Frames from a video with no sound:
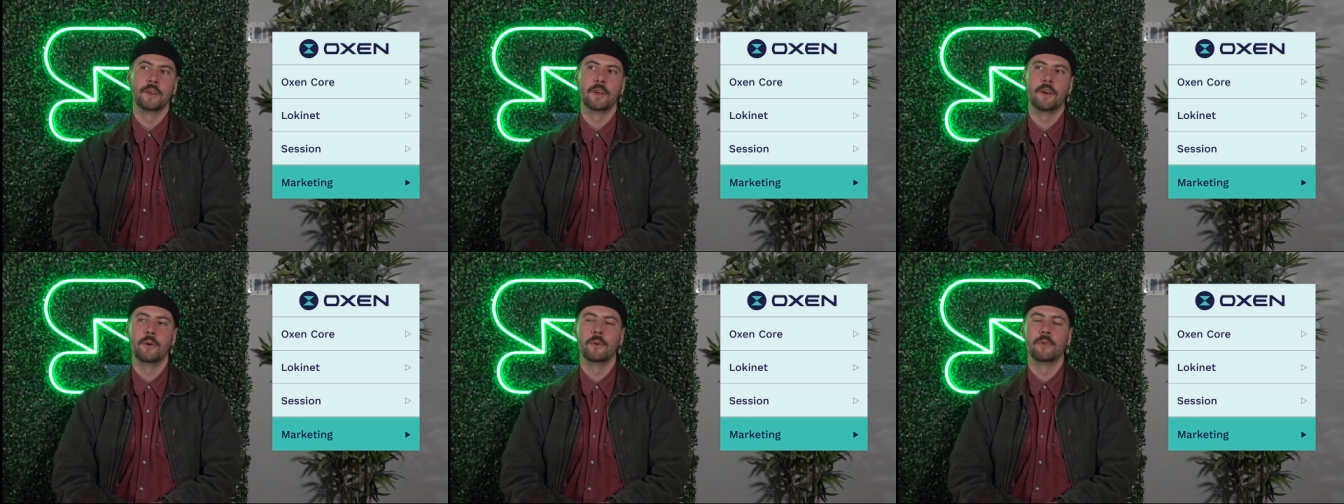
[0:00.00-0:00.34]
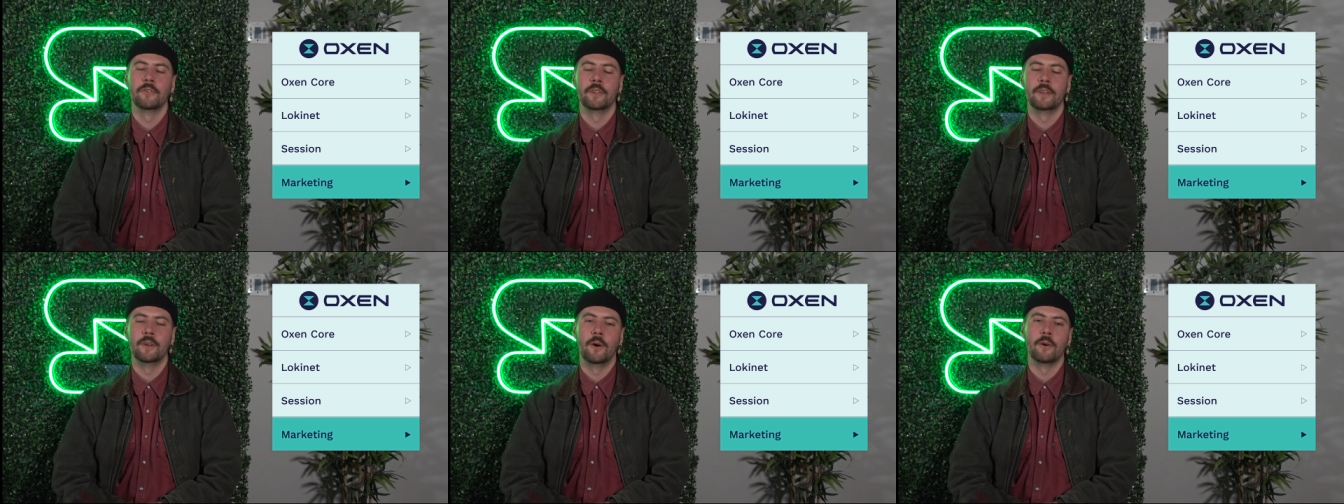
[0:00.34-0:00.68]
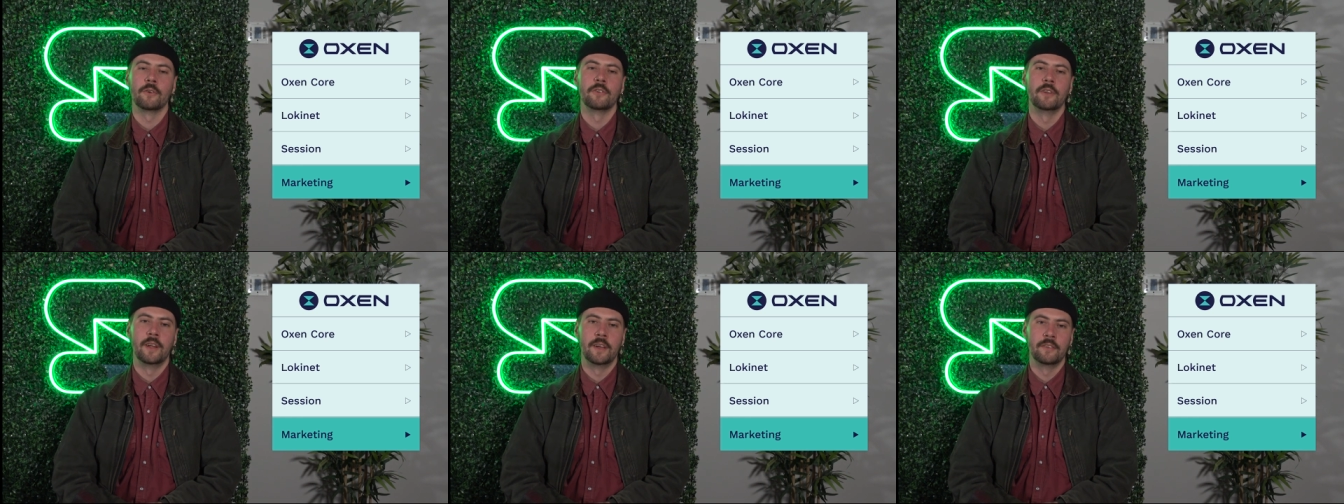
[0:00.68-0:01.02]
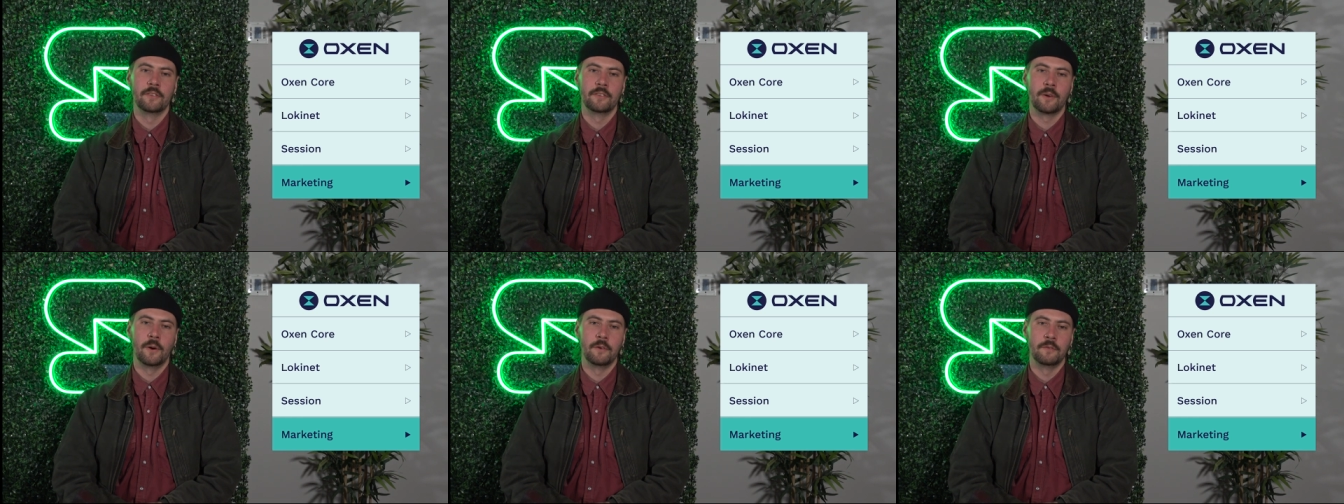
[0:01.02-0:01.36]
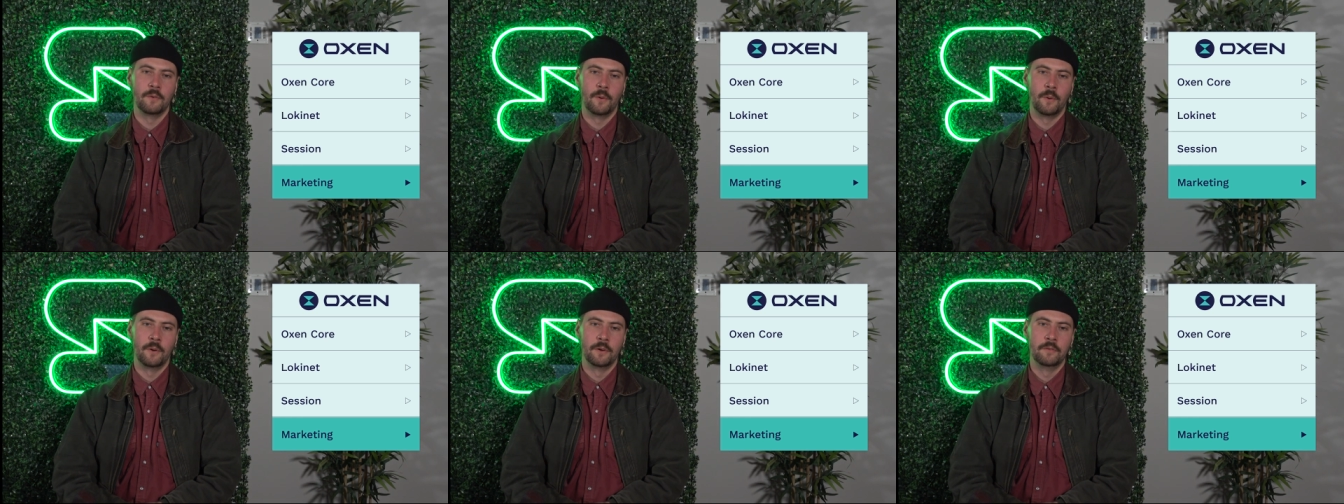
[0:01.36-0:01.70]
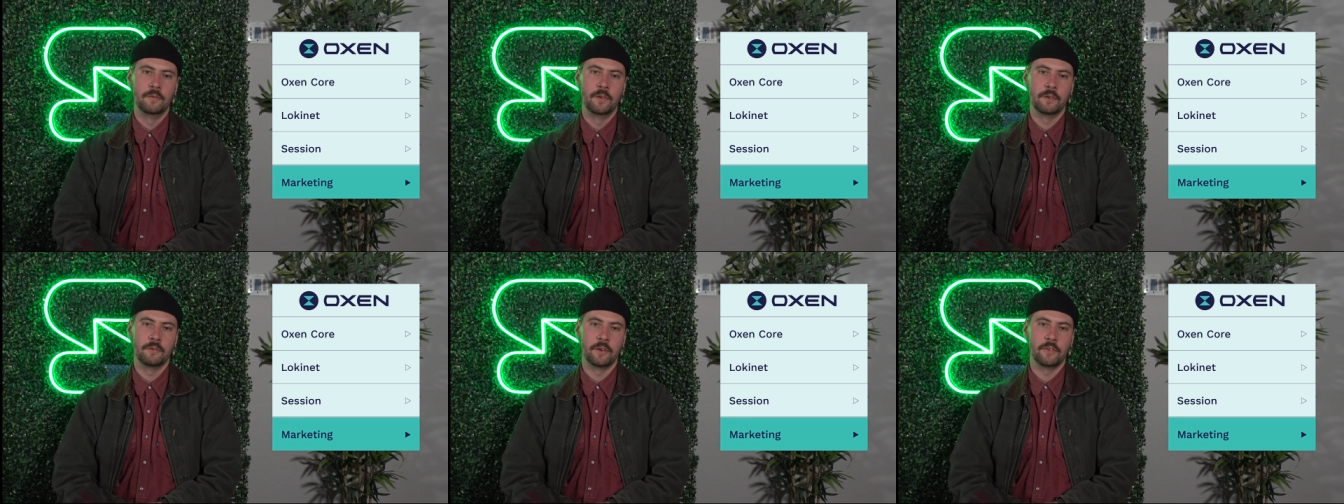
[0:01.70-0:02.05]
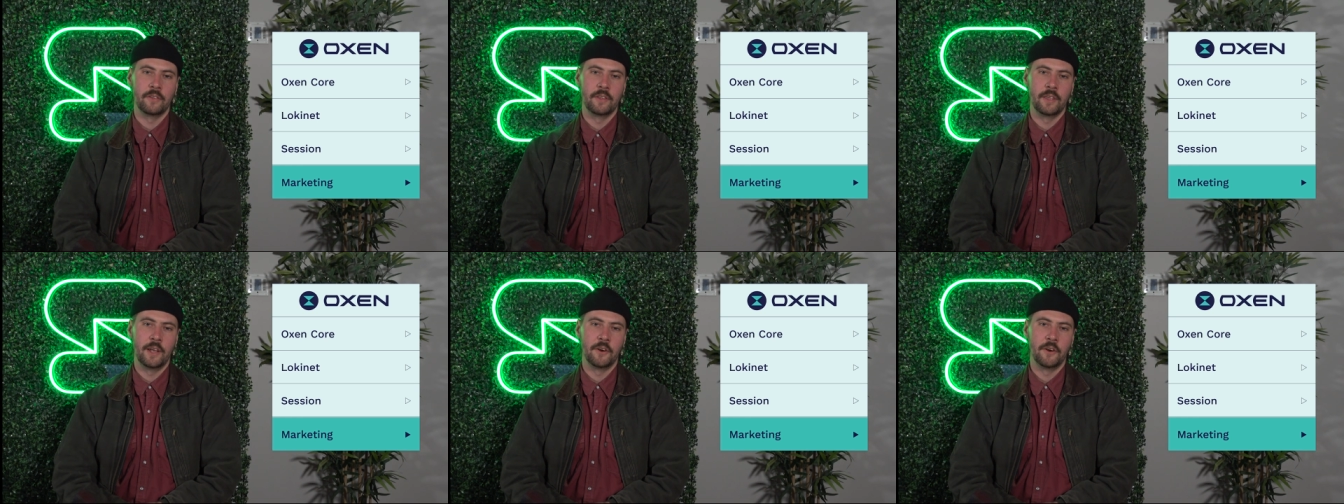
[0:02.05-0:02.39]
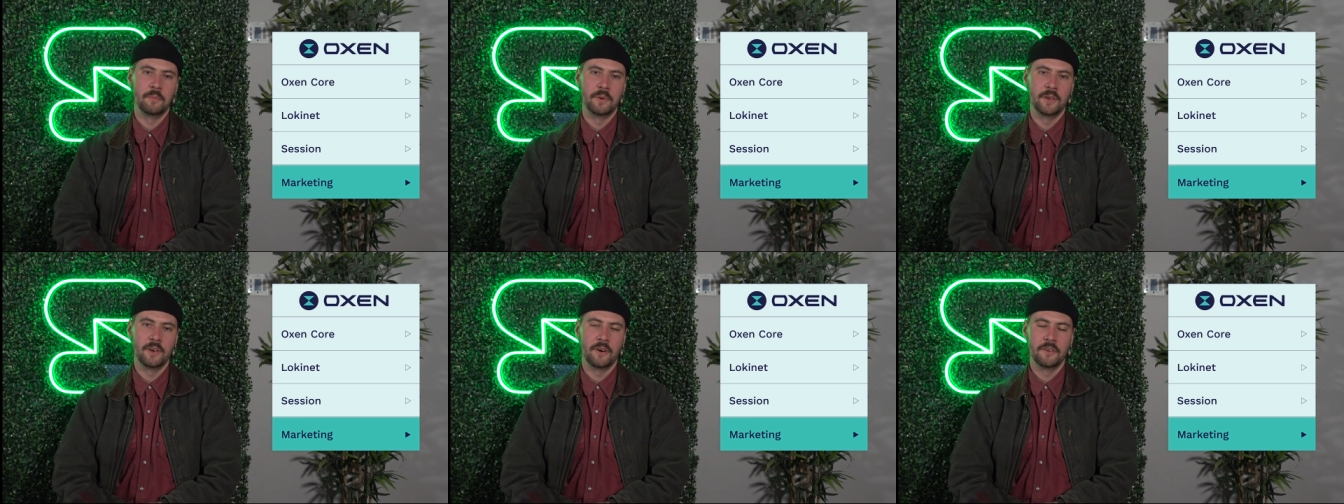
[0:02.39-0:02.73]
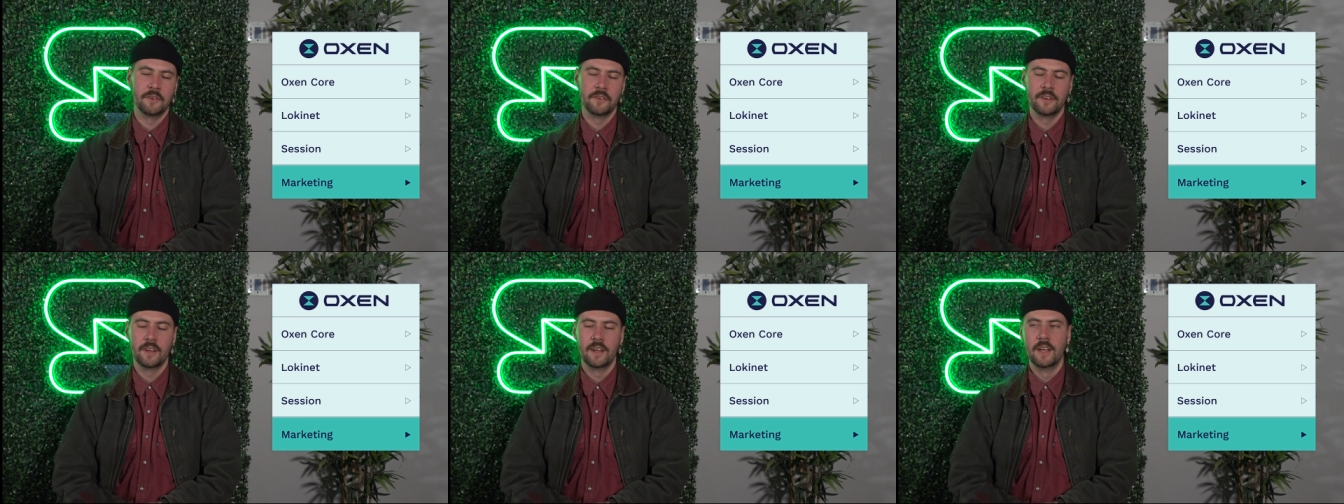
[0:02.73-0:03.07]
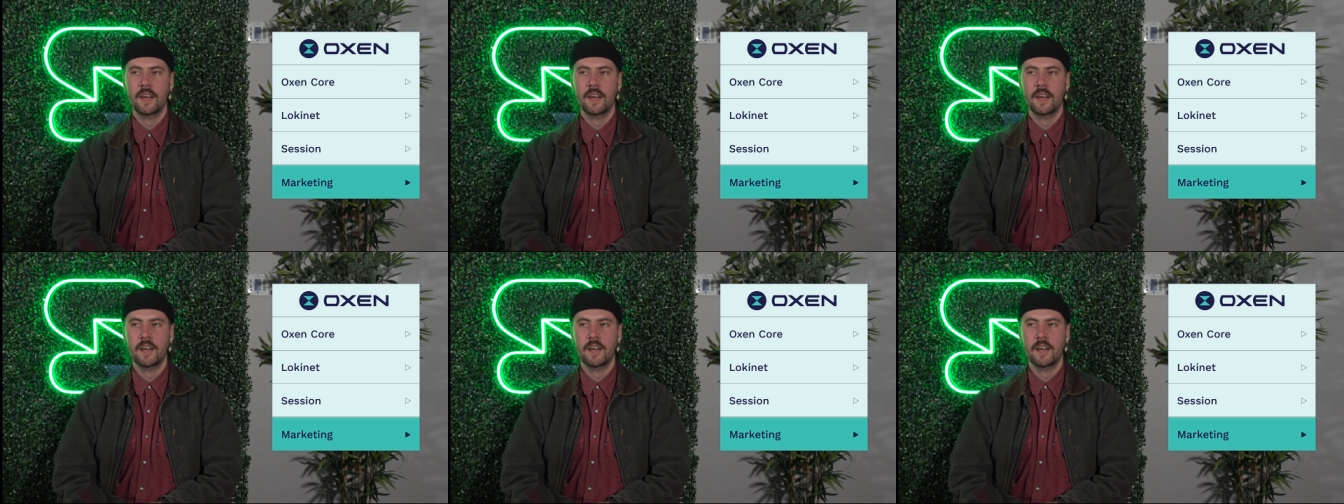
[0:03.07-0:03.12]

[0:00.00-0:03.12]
the goals that Oxen has going forward for the rest of the year and beyond.